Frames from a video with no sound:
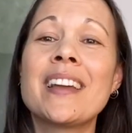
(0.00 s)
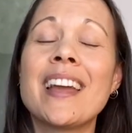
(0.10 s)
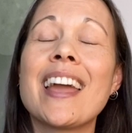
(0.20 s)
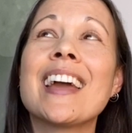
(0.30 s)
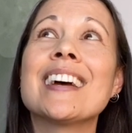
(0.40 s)

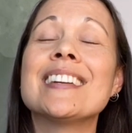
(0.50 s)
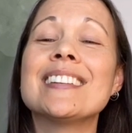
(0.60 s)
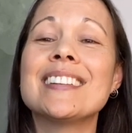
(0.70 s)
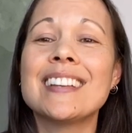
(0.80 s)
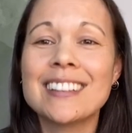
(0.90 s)
and
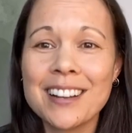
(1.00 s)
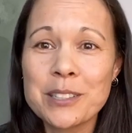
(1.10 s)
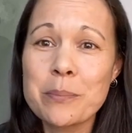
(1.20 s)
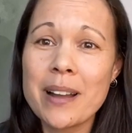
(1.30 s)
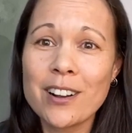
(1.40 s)
it got
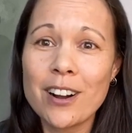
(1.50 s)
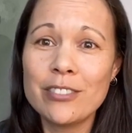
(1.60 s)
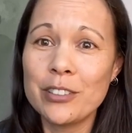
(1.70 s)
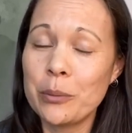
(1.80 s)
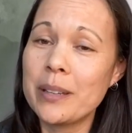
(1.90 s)
to back off
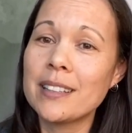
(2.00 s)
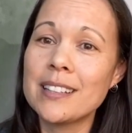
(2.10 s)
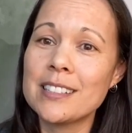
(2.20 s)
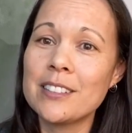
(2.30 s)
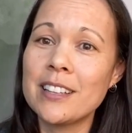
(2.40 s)
a little bit
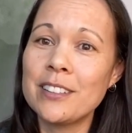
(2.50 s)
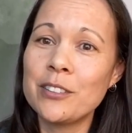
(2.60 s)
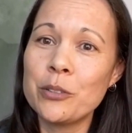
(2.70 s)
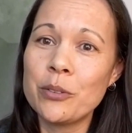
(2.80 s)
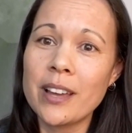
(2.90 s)
because it
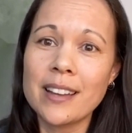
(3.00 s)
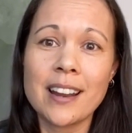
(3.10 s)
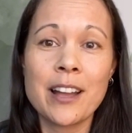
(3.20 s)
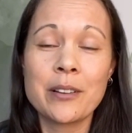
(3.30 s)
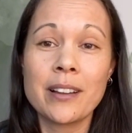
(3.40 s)
knew that
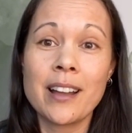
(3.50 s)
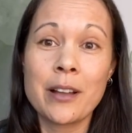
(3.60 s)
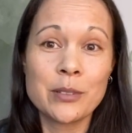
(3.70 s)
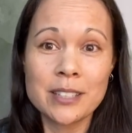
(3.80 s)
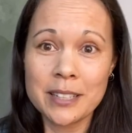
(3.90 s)
I
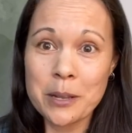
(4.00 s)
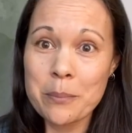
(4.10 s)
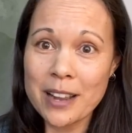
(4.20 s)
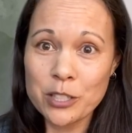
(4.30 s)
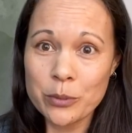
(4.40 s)
was going to come
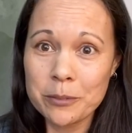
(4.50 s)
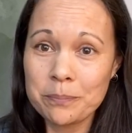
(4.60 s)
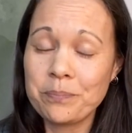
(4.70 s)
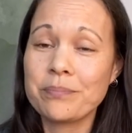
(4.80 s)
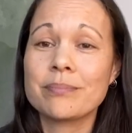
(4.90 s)
back to it.
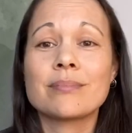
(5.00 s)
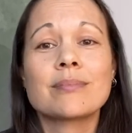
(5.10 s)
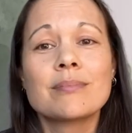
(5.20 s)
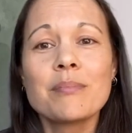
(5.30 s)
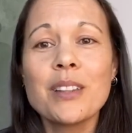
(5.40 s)

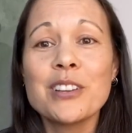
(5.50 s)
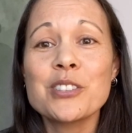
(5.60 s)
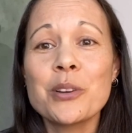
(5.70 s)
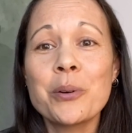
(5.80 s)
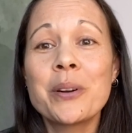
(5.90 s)

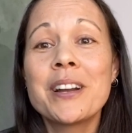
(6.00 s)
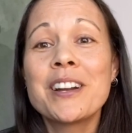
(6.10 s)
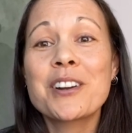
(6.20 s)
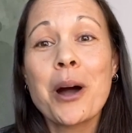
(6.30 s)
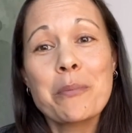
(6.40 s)
So
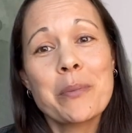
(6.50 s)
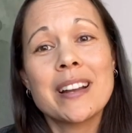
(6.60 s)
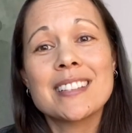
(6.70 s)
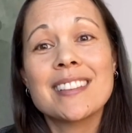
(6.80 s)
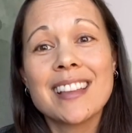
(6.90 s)

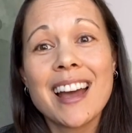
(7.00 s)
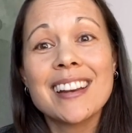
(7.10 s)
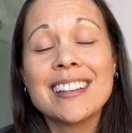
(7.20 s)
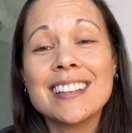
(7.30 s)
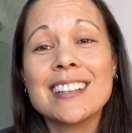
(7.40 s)
compromise, that
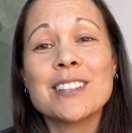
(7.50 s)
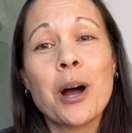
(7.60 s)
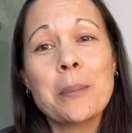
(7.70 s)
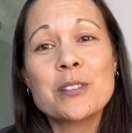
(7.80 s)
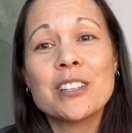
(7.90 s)
is
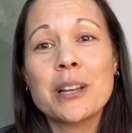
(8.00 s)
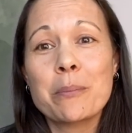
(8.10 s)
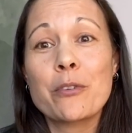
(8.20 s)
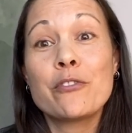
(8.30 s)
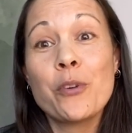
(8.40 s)
option
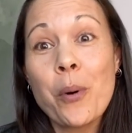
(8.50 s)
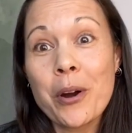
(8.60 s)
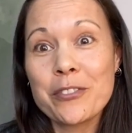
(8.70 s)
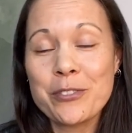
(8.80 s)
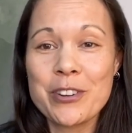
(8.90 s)
number
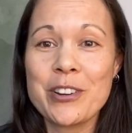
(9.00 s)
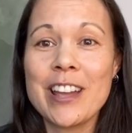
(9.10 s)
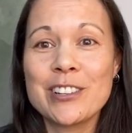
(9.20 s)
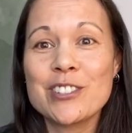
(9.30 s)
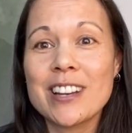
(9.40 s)
4 for your
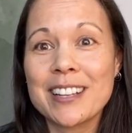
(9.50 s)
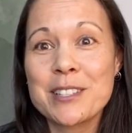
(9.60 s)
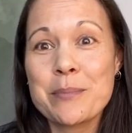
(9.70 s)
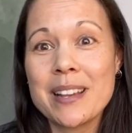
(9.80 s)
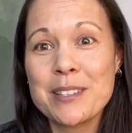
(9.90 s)
energetic
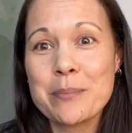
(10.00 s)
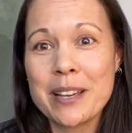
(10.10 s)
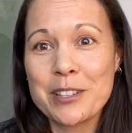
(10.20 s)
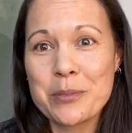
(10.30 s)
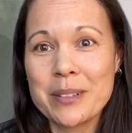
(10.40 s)
space
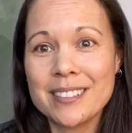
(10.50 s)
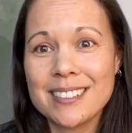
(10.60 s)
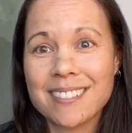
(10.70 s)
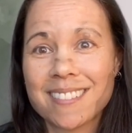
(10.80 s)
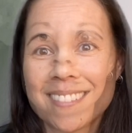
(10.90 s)
management.
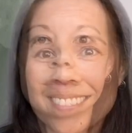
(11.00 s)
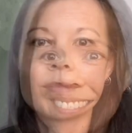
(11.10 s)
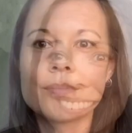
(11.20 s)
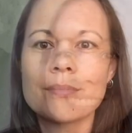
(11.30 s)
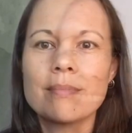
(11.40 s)

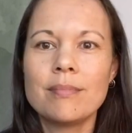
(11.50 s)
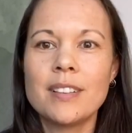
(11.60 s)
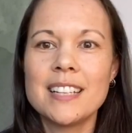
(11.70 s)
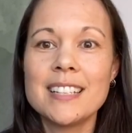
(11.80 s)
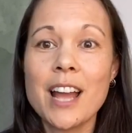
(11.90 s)

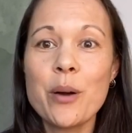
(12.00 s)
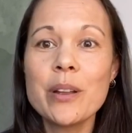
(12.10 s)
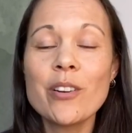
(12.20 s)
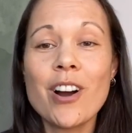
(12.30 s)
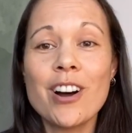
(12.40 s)
Now
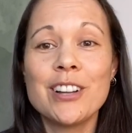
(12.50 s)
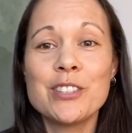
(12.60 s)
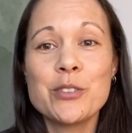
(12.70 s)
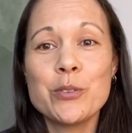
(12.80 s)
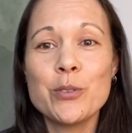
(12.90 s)
we are on
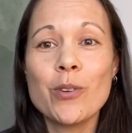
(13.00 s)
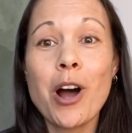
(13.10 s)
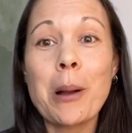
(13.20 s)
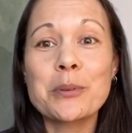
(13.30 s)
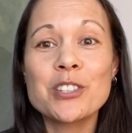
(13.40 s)
to
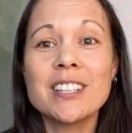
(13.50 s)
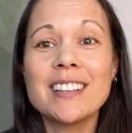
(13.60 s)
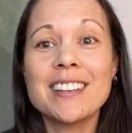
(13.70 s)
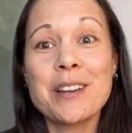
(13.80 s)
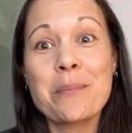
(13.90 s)

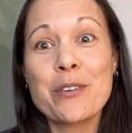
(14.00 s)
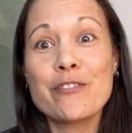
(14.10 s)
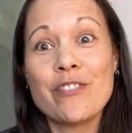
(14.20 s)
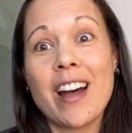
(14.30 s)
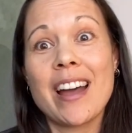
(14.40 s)
option number
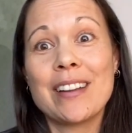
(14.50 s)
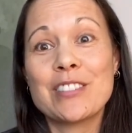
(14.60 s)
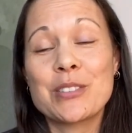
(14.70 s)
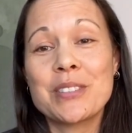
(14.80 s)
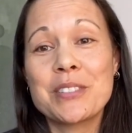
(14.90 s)

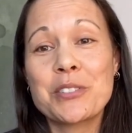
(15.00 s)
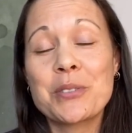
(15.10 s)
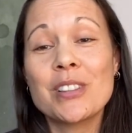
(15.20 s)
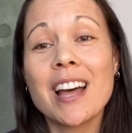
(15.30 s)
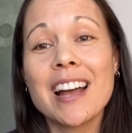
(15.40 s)
5. So this is
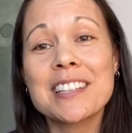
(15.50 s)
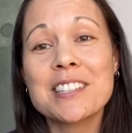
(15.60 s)
your last